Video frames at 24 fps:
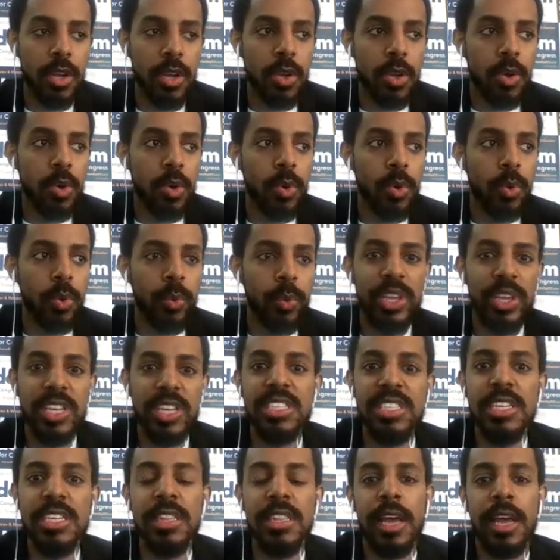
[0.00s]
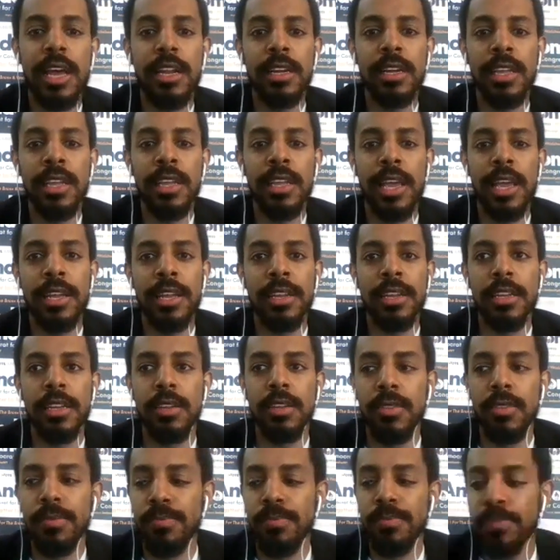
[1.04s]
We see that, again,
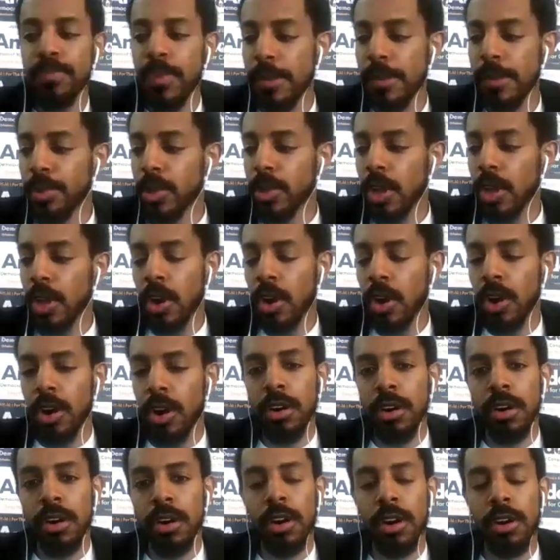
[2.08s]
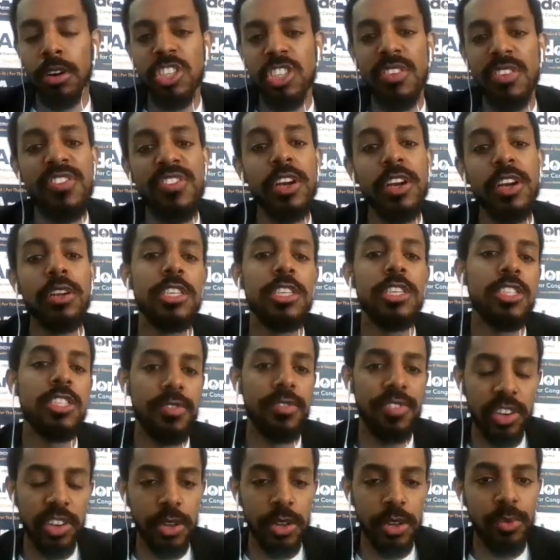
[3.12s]
people are
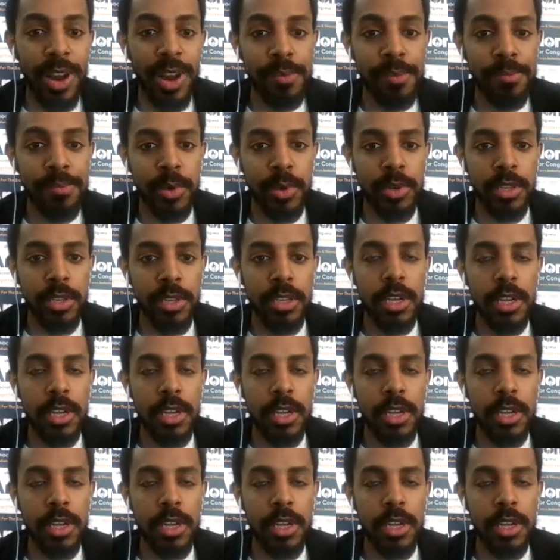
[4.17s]
severely rent burdened.